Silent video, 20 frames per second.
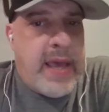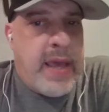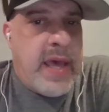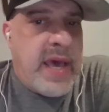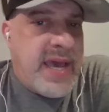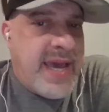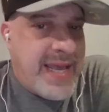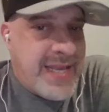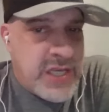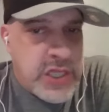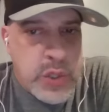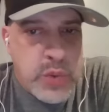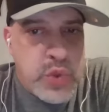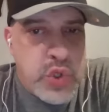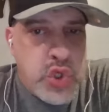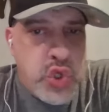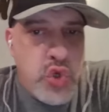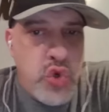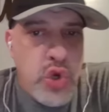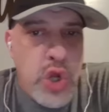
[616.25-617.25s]
against the
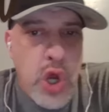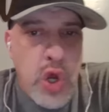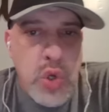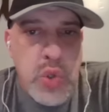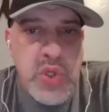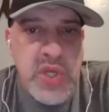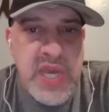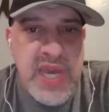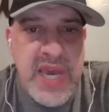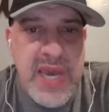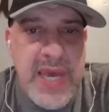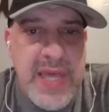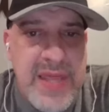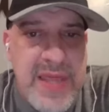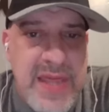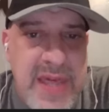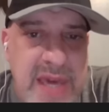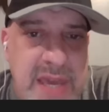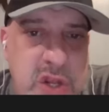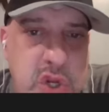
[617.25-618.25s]
Rizzutos in
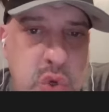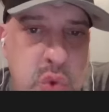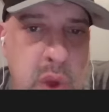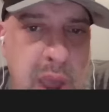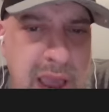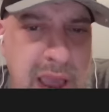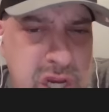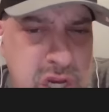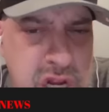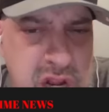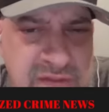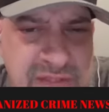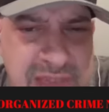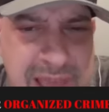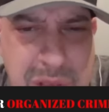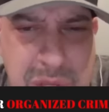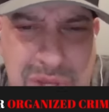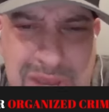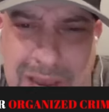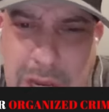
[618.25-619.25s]
the direction of the
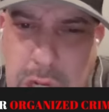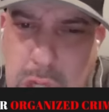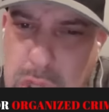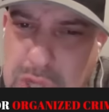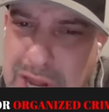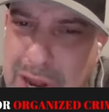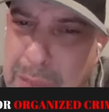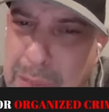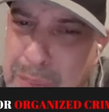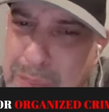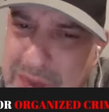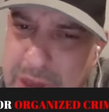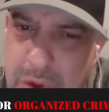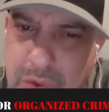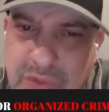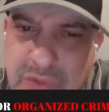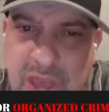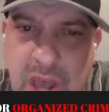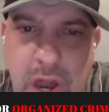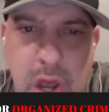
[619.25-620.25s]
Hells Angels, it
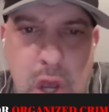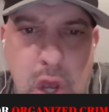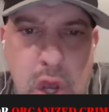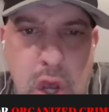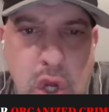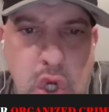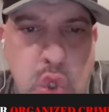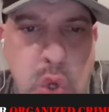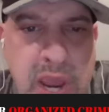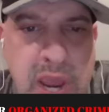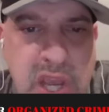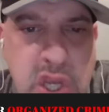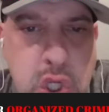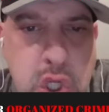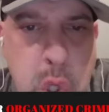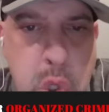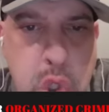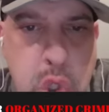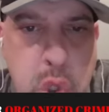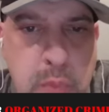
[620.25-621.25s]
appeared that Drake's
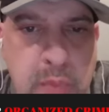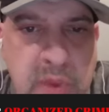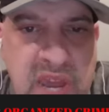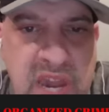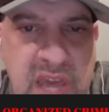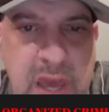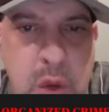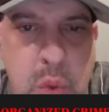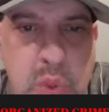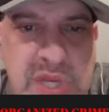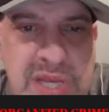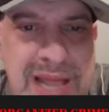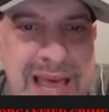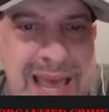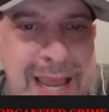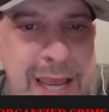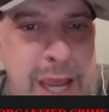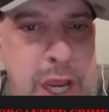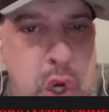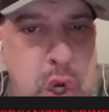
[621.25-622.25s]
social media was
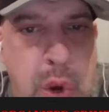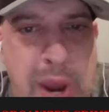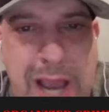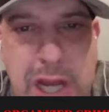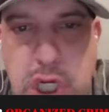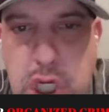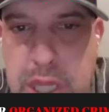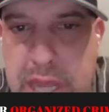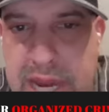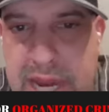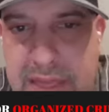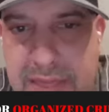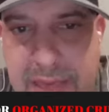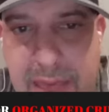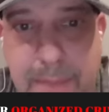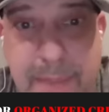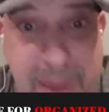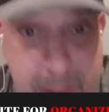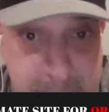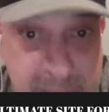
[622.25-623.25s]
like congratulating them. I